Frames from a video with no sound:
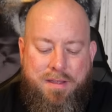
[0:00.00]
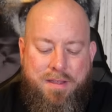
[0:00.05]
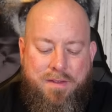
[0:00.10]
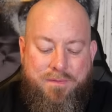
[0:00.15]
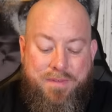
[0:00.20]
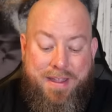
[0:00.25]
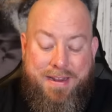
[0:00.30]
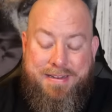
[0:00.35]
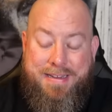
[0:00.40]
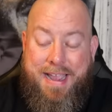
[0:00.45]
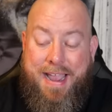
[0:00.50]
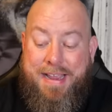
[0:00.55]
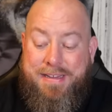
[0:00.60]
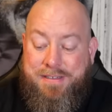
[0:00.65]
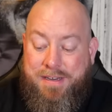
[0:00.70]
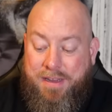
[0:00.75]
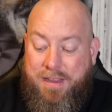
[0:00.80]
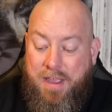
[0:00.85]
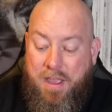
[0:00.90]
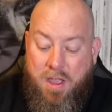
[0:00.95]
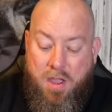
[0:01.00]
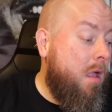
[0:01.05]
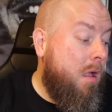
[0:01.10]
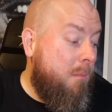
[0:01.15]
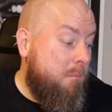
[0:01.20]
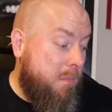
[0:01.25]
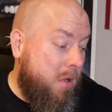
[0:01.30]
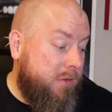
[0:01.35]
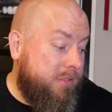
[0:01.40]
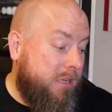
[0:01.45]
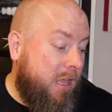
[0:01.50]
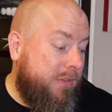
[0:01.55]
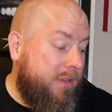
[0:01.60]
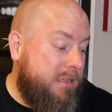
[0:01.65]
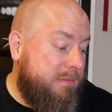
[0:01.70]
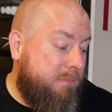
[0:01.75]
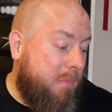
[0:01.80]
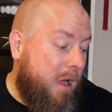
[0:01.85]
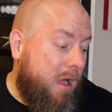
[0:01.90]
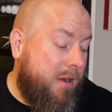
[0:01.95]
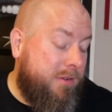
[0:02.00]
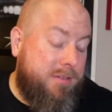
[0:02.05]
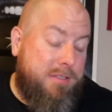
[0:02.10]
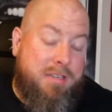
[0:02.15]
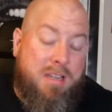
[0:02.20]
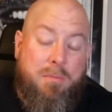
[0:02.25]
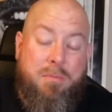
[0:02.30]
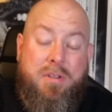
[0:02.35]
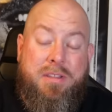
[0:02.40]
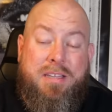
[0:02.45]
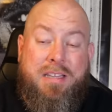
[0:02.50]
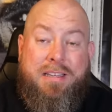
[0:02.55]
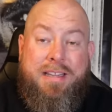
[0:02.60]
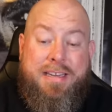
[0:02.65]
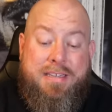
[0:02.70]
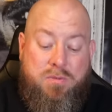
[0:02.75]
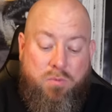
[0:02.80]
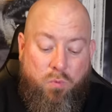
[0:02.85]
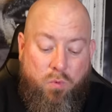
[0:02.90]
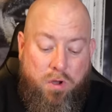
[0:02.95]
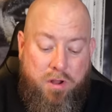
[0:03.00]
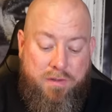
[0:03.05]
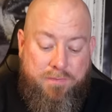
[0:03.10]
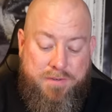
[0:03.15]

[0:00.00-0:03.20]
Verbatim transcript: Fantastic. Most all these boxes come with at least one,